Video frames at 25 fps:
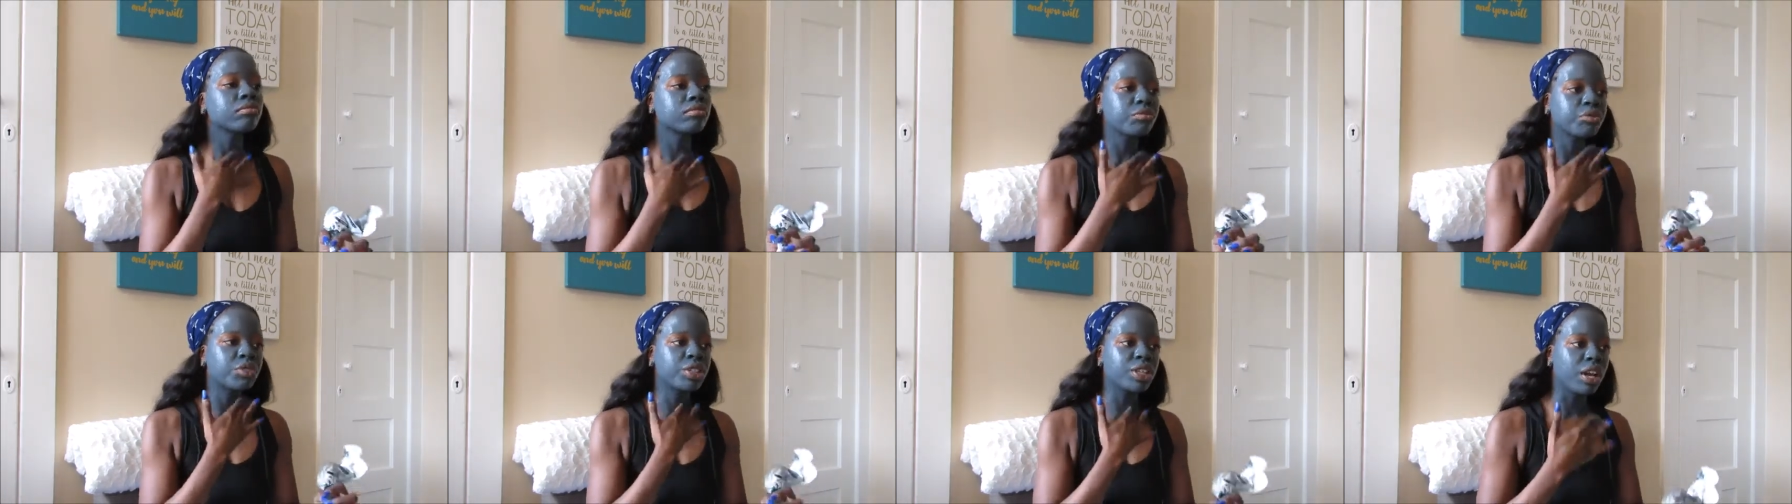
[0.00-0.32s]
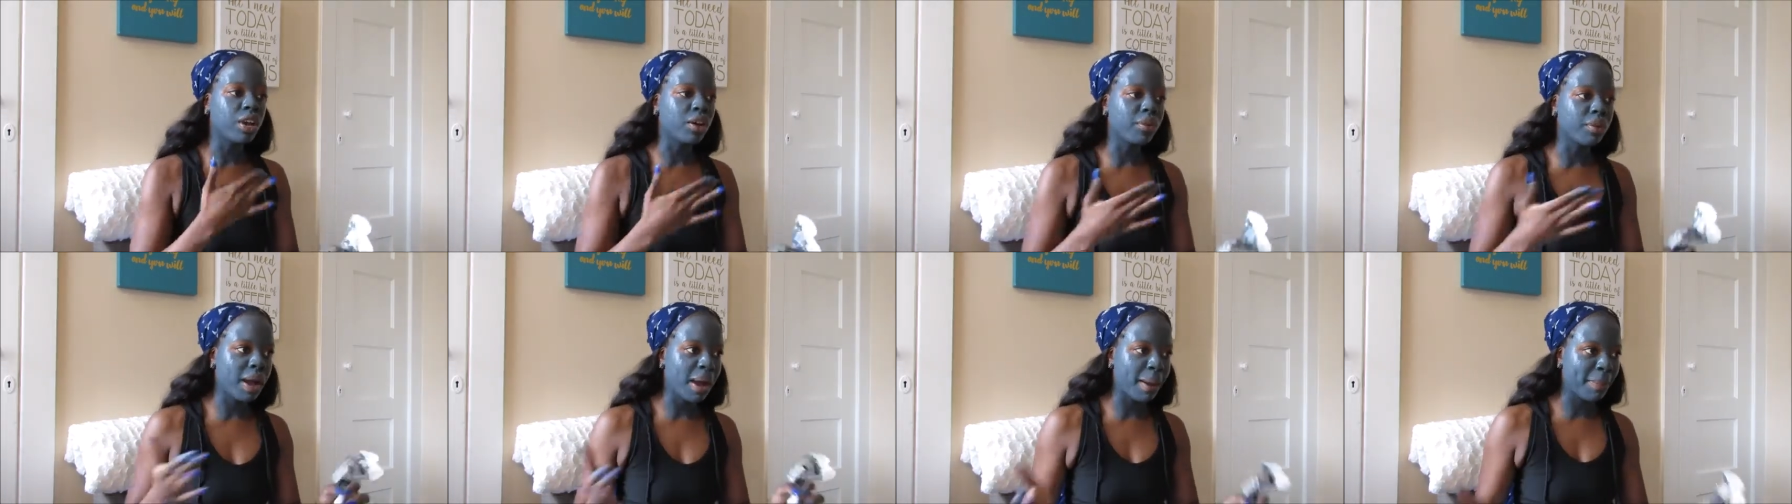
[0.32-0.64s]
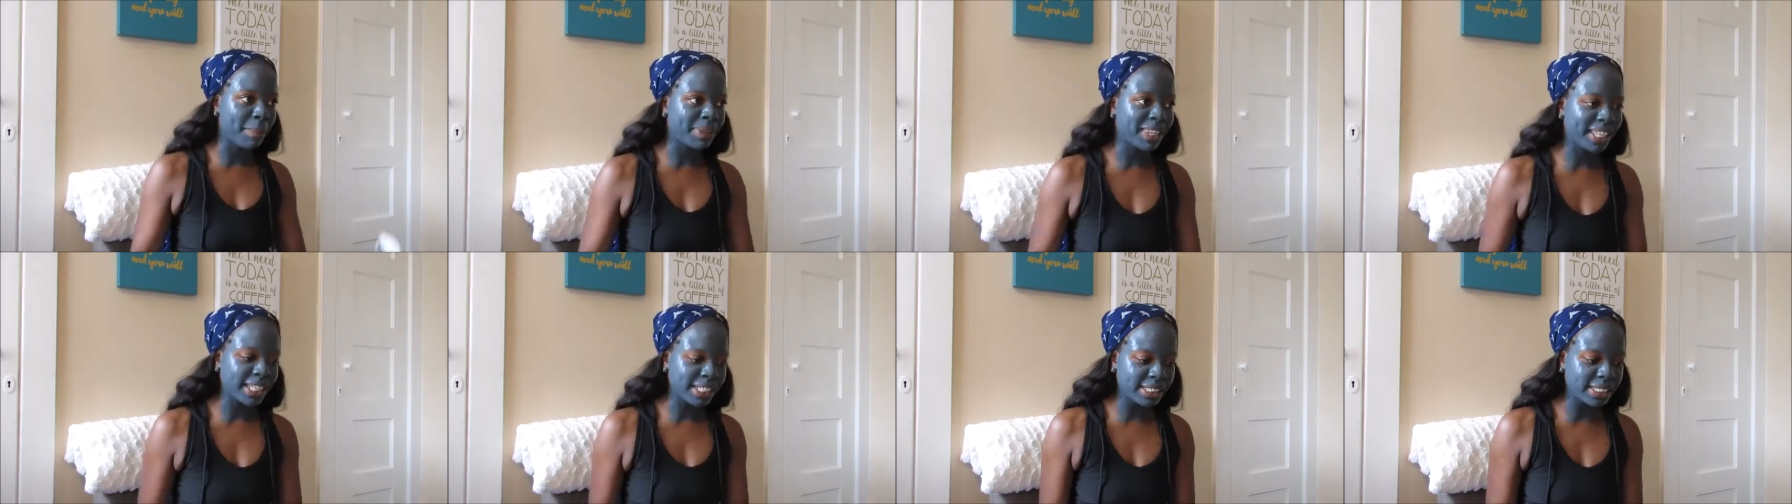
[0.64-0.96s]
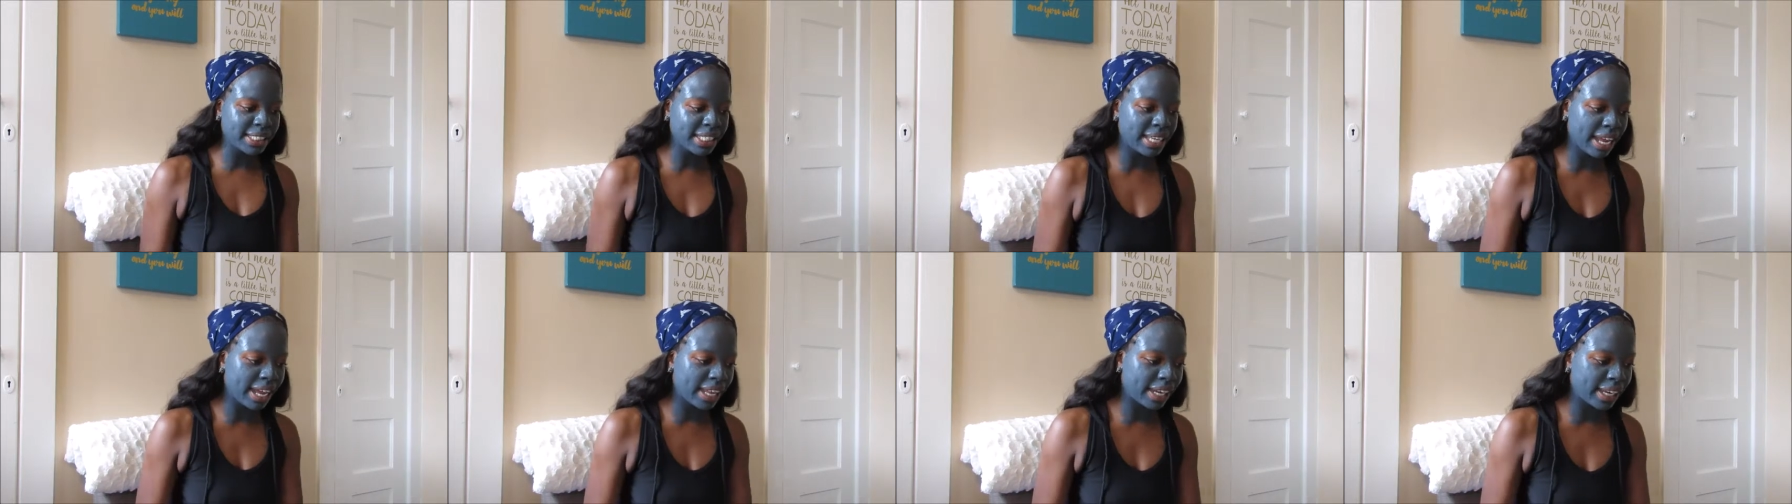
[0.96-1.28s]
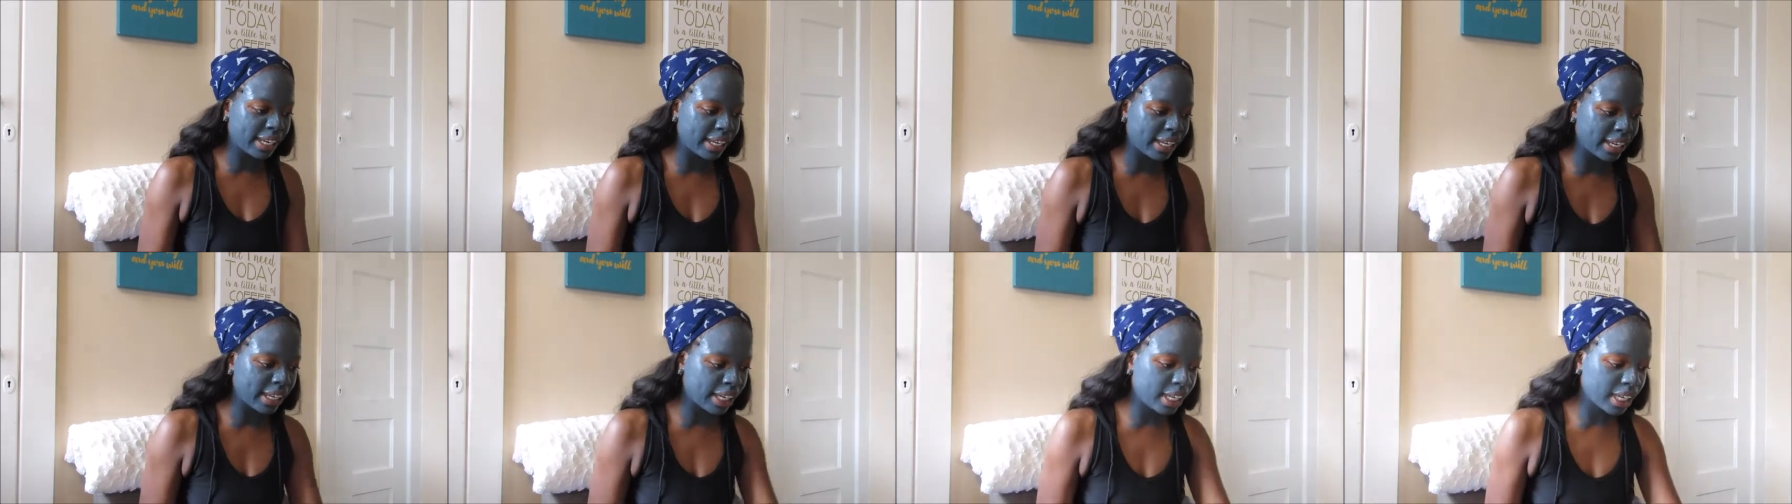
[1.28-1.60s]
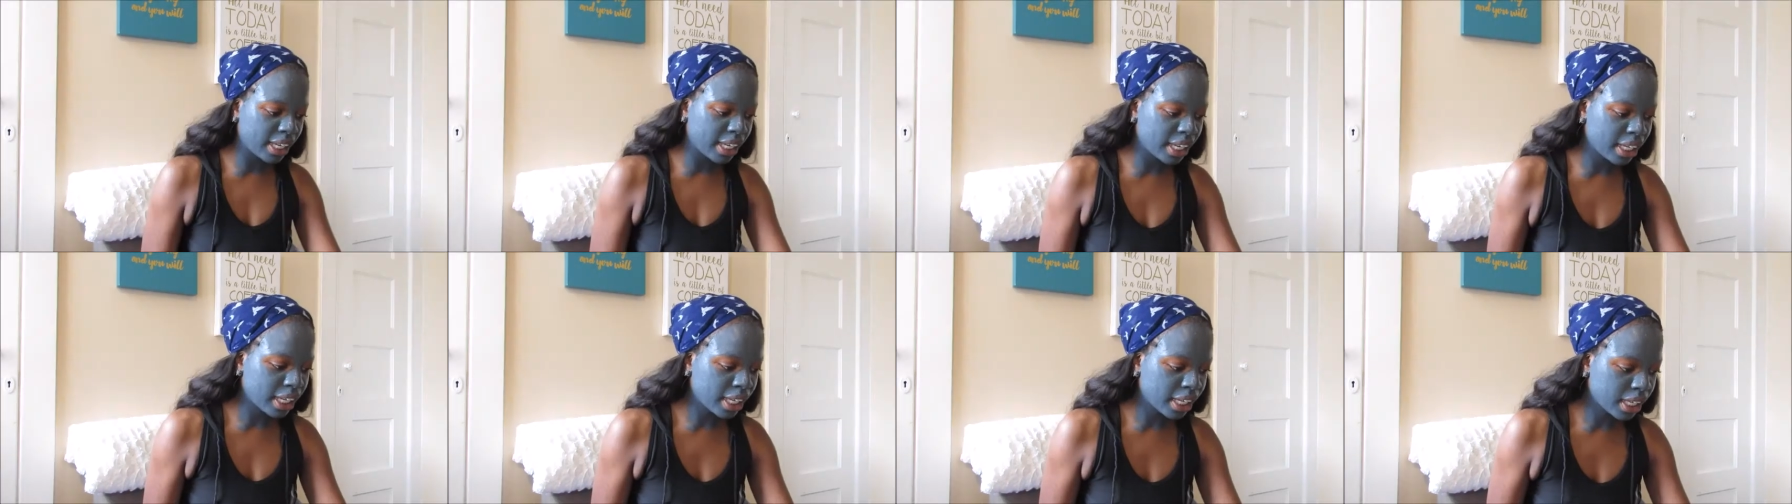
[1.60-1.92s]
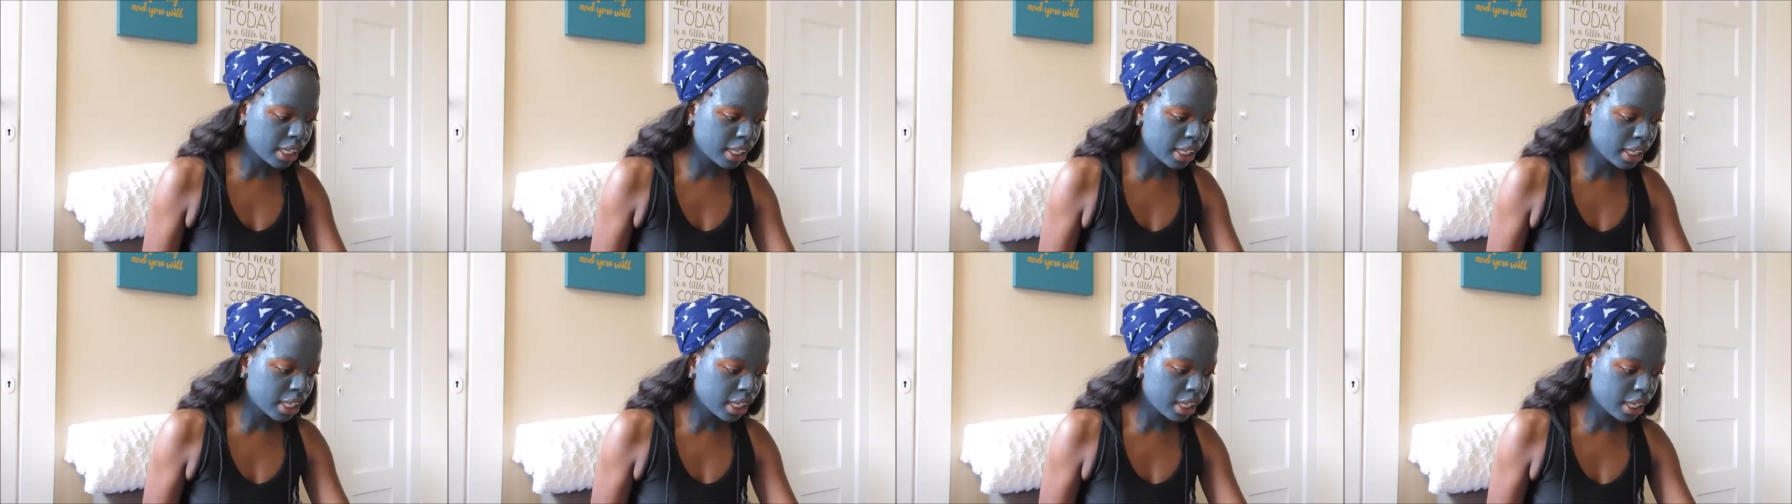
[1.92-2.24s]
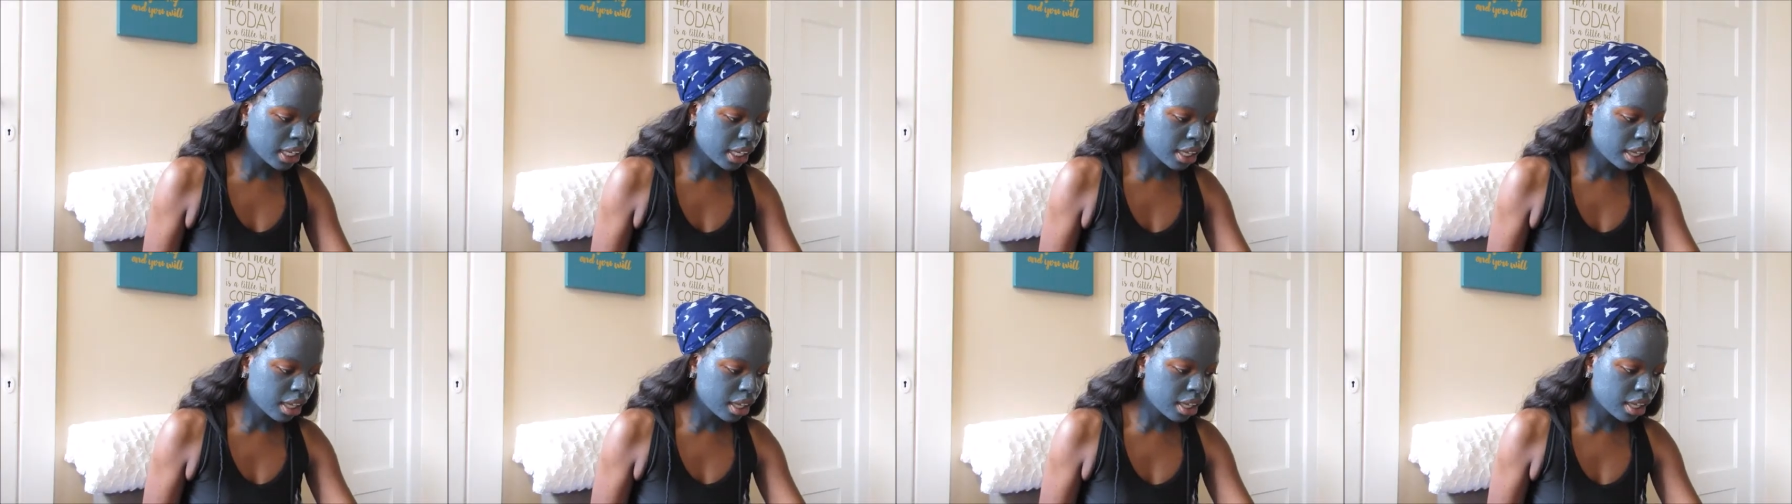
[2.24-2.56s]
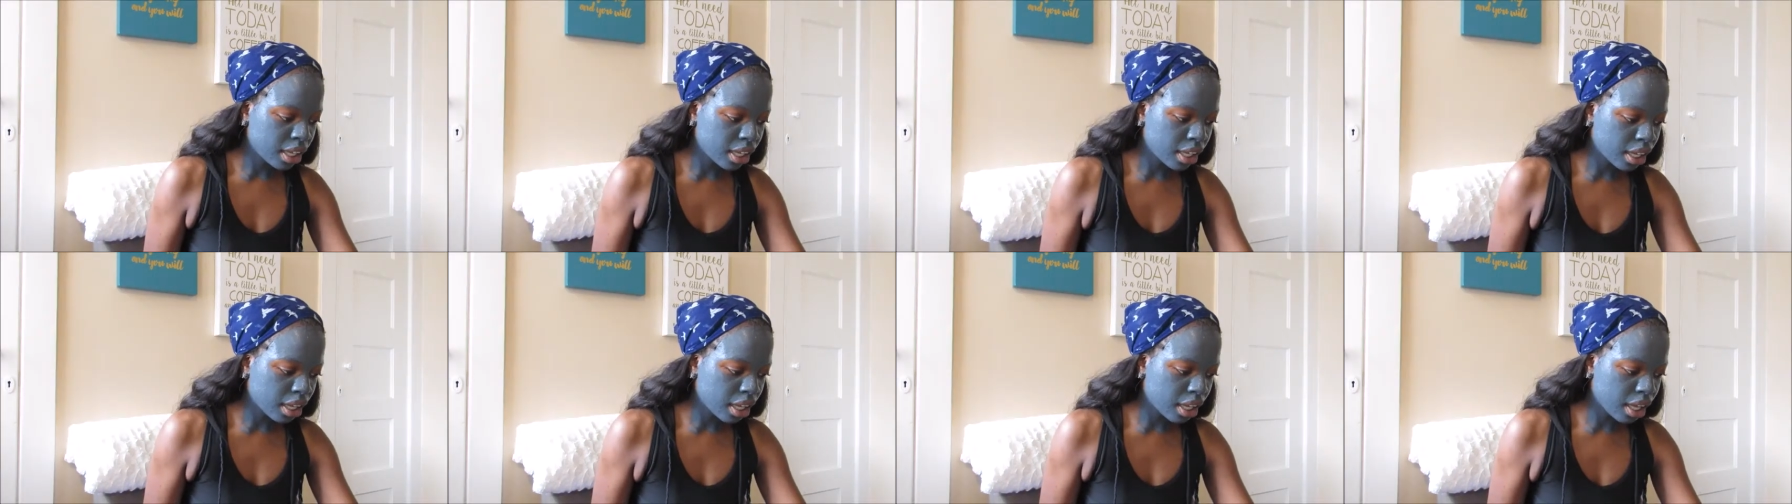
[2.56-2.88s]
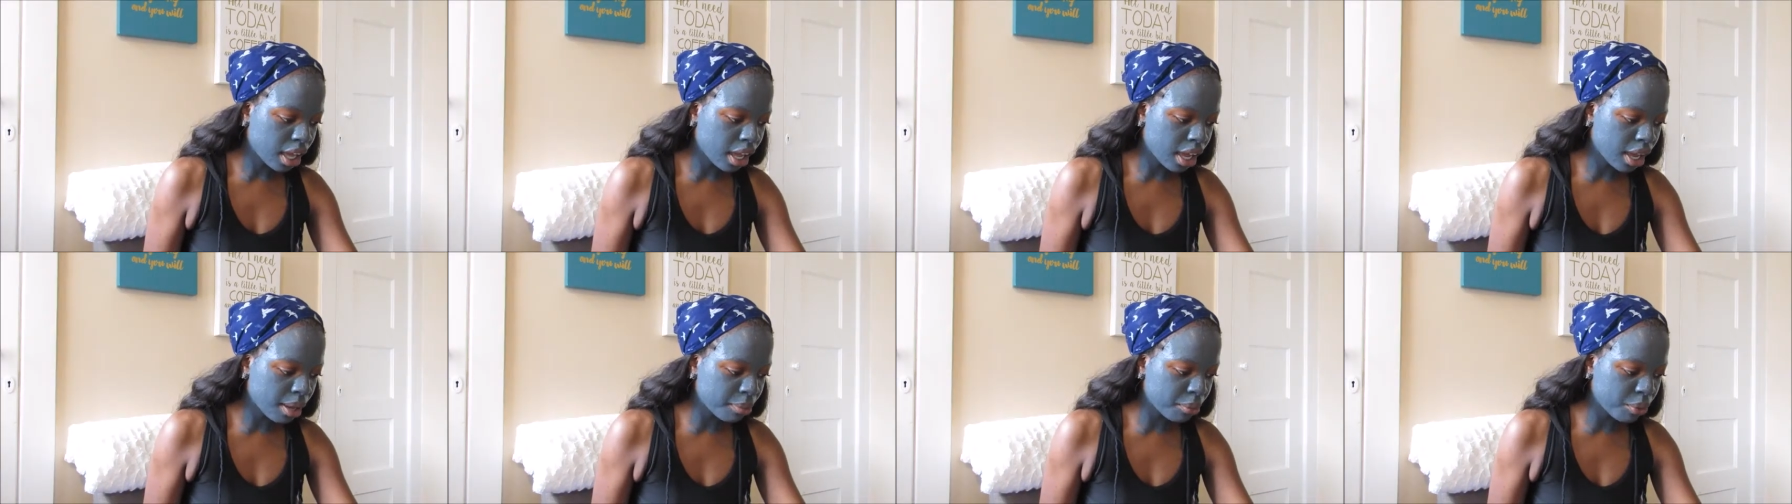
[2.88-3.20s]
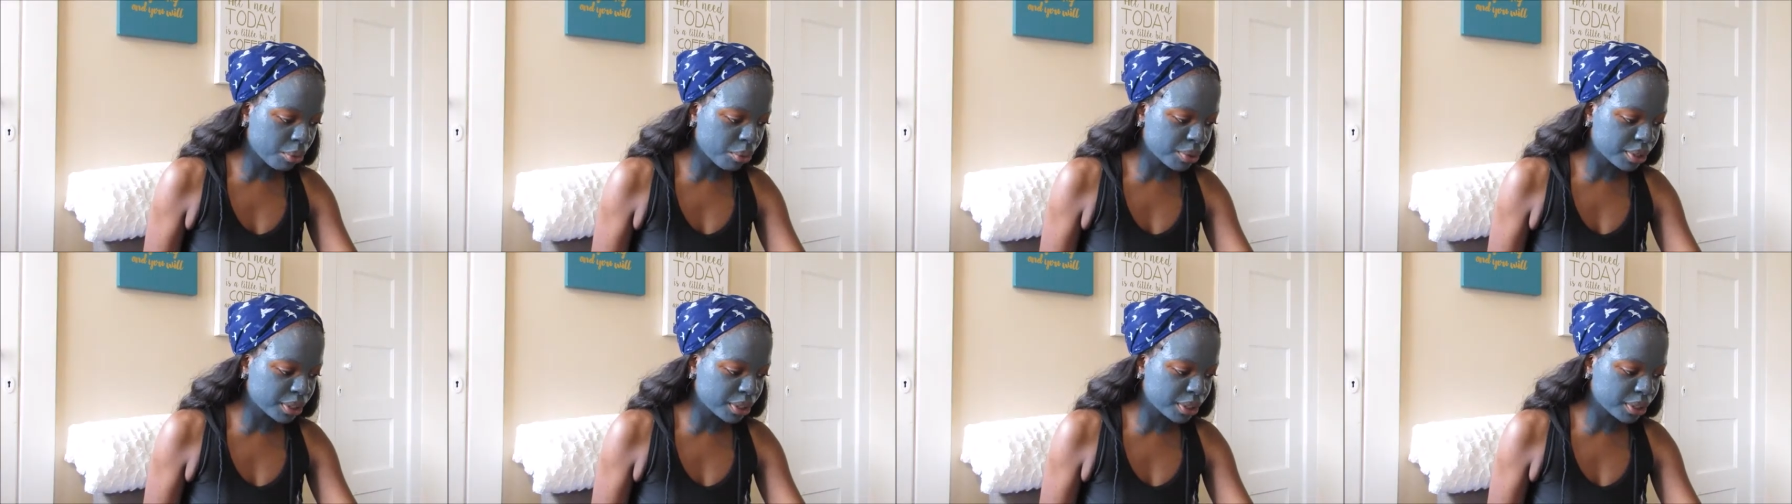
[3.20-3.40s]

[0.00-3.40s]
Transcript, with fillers: So I blended that in. I'm